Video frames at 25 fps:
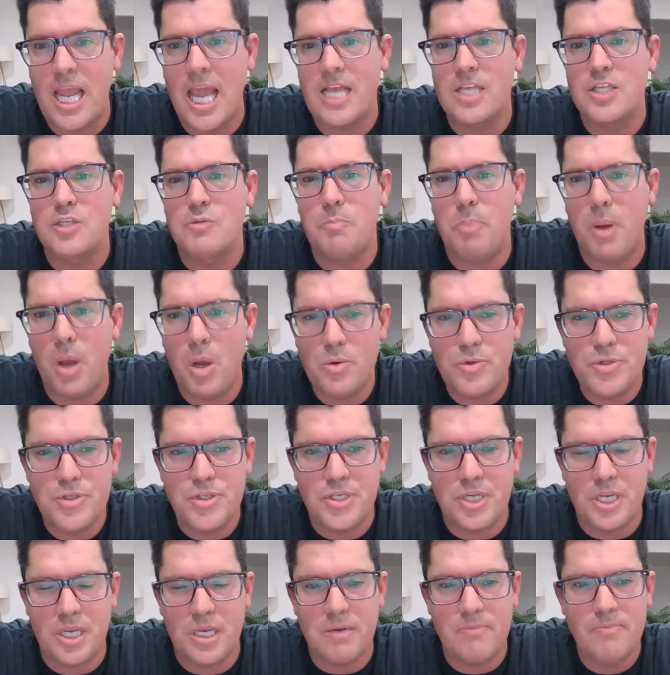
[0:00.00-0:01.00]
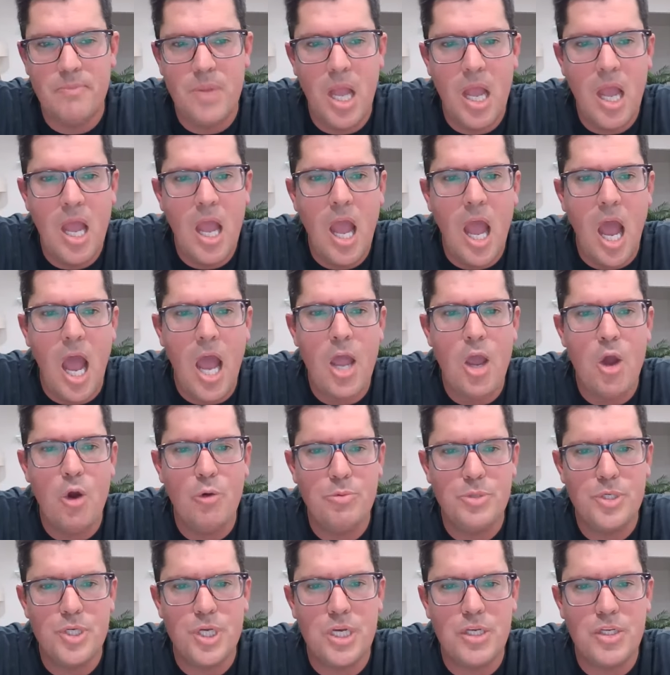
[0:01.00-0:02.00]
has posted. I
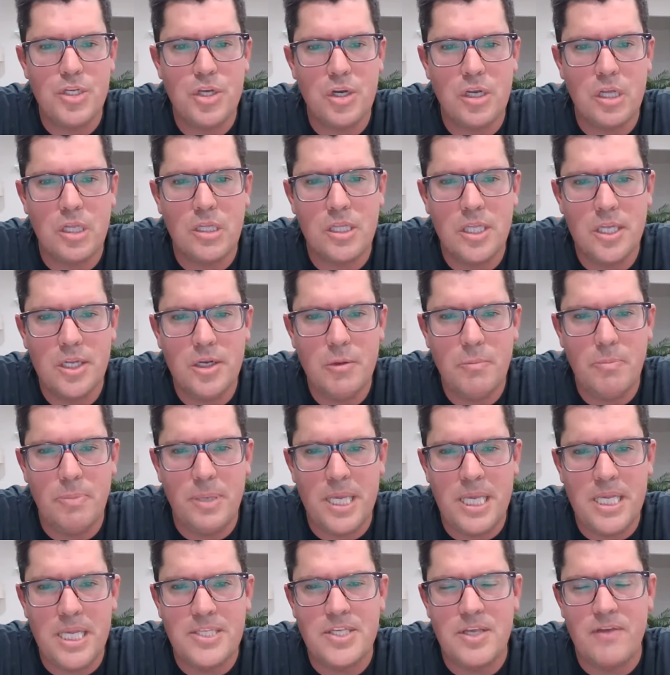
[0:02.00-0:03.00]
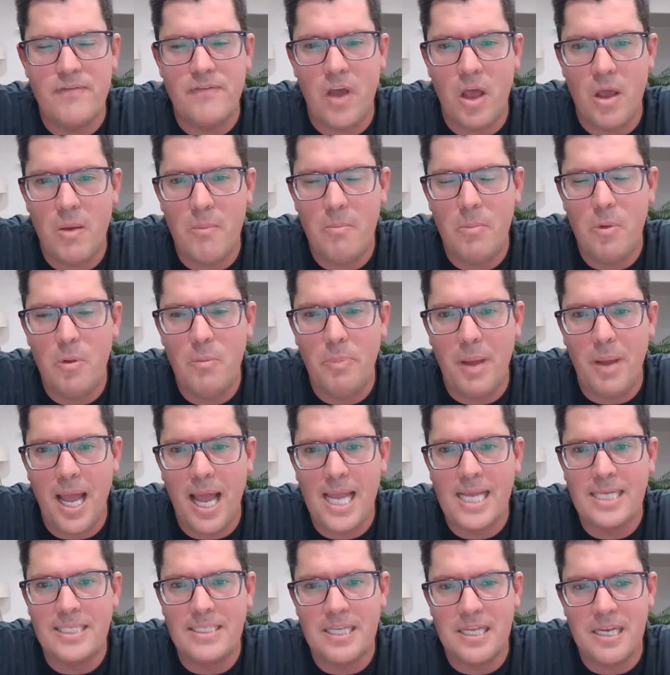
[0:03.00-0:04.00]
hope she took a little piece of humble
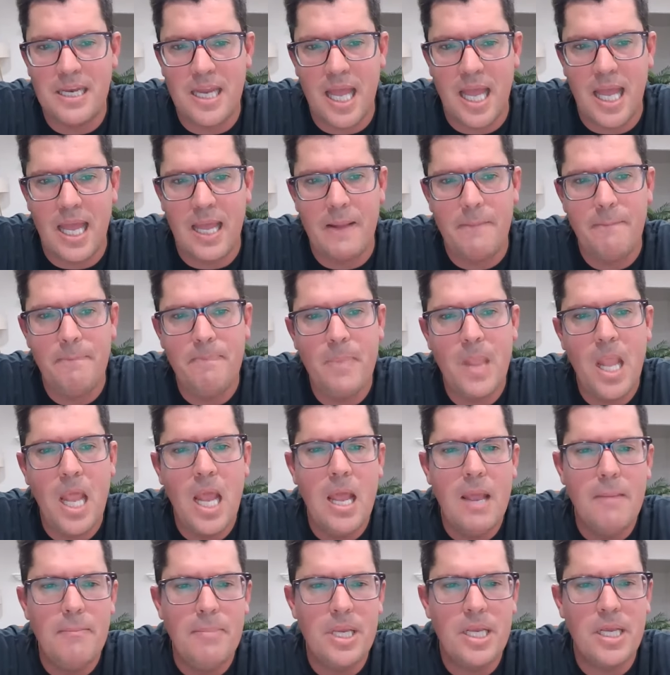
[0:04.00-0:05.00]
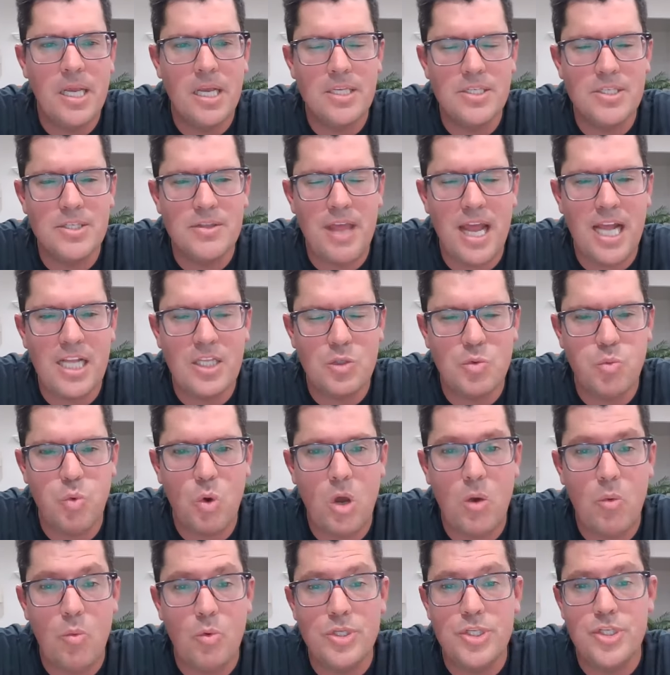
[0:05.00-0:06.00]
pie today because that's
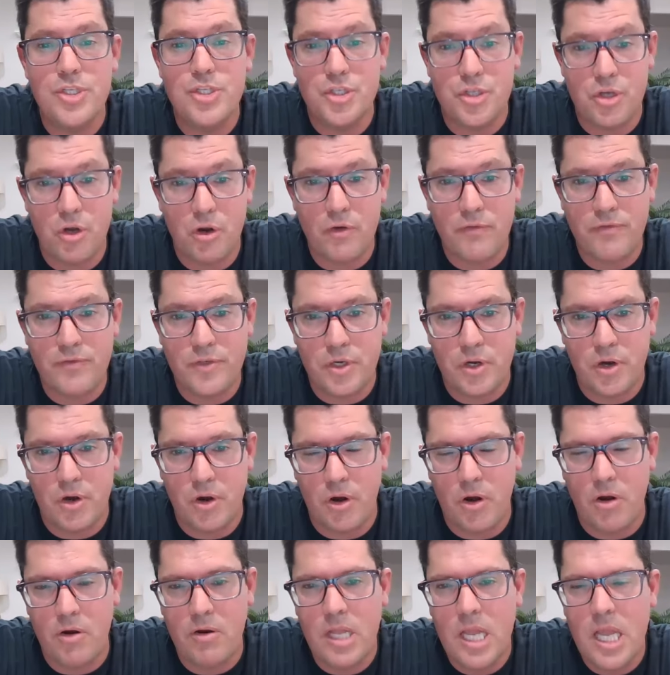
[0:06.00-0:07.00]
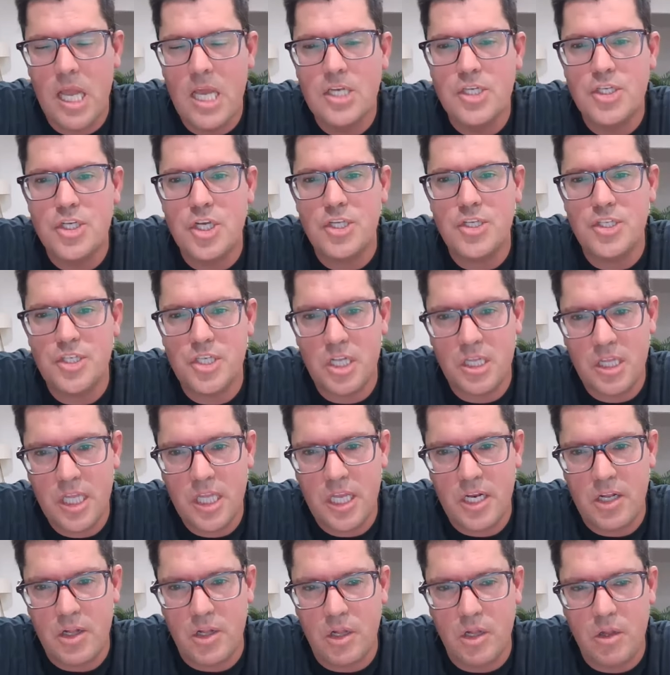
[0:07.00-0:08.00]
what was served to her. Just a
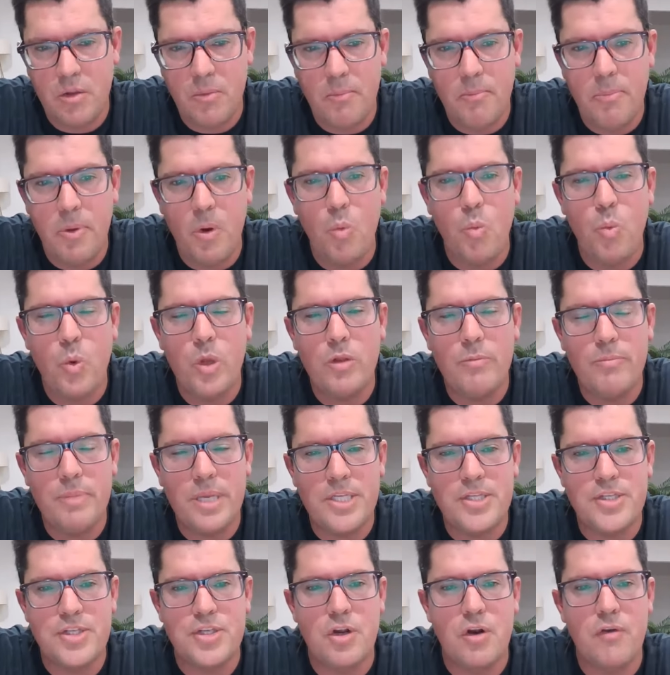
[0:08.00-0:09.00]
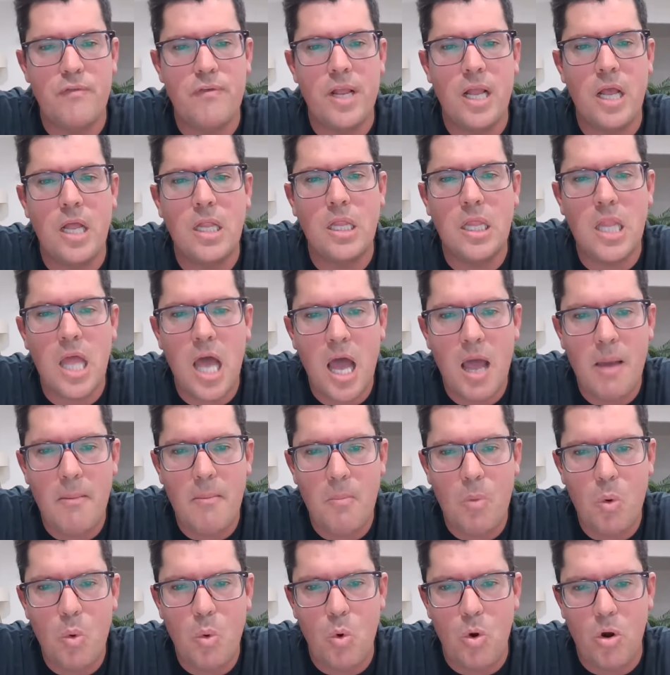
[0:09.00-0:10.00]
little, but we'll be serving a lot
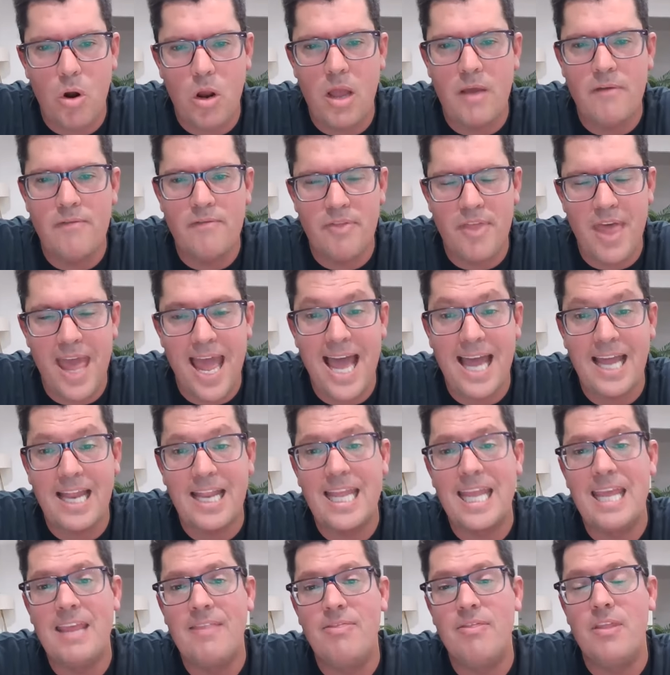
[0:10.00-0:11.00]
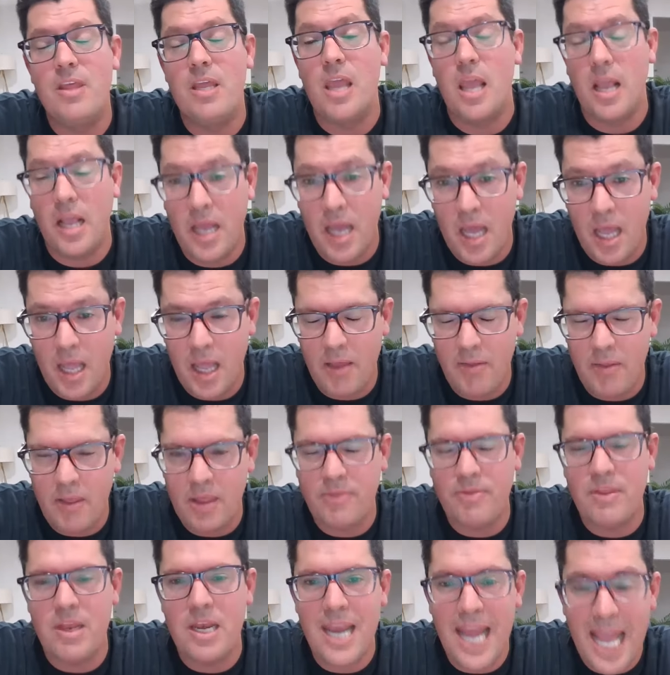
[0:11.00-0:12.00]
more of that in the,
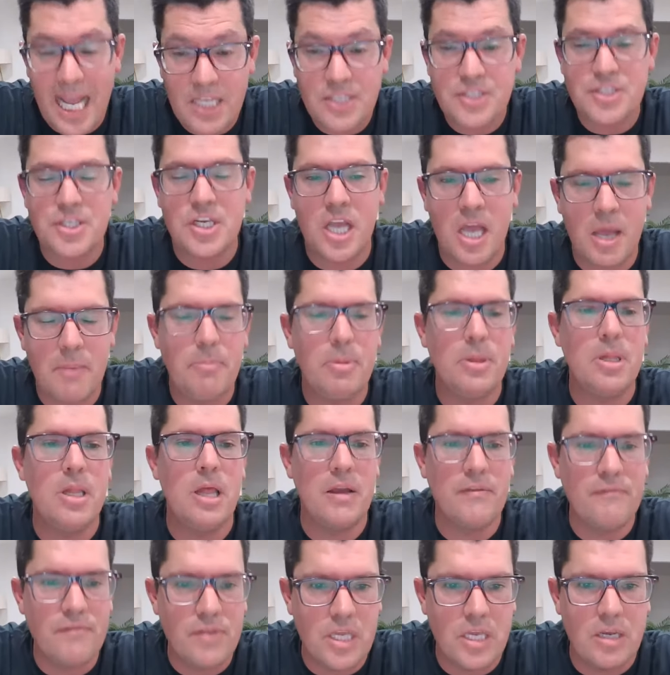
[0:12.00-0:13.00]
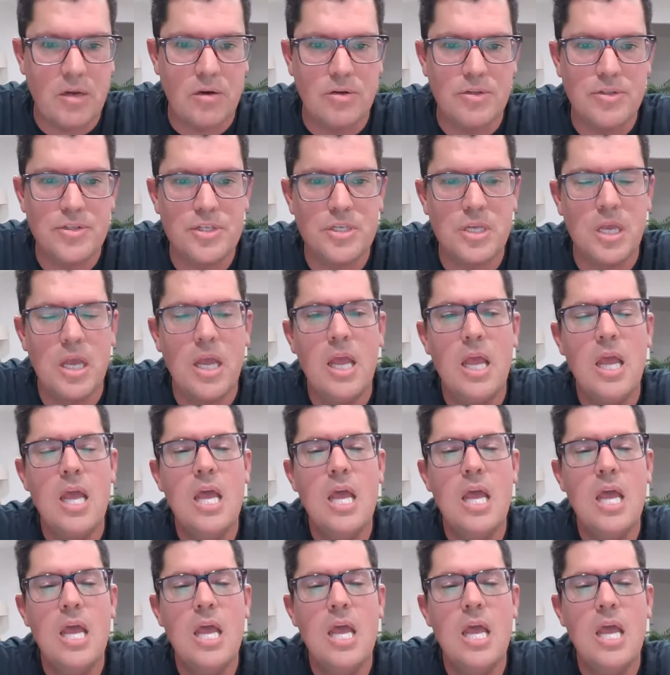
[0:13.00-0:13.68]
in the next couple of years."